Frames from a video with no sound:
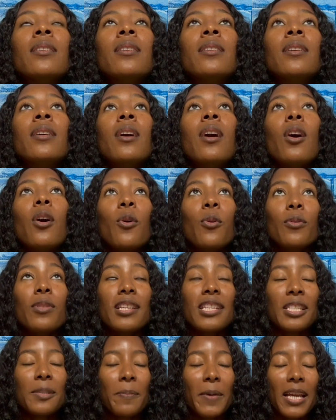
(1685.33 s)
Hold the
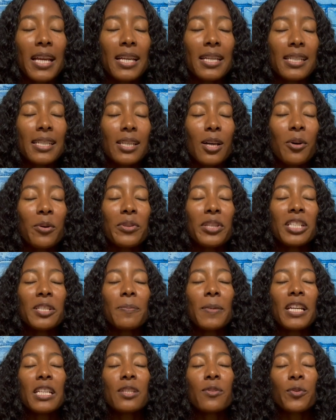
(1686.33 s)
space
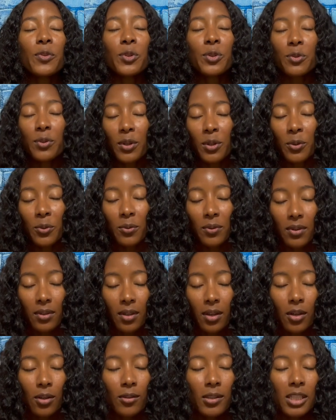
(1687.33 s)
for growth,
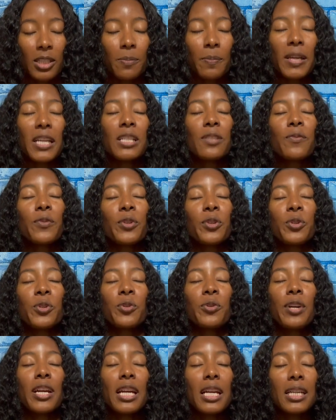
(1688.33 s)
hold the space for
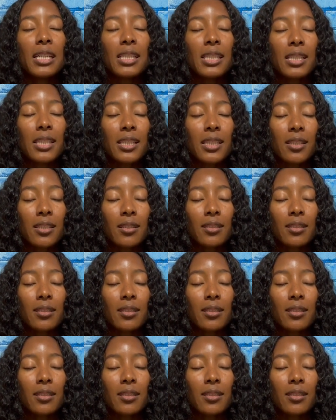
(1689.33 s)
grace.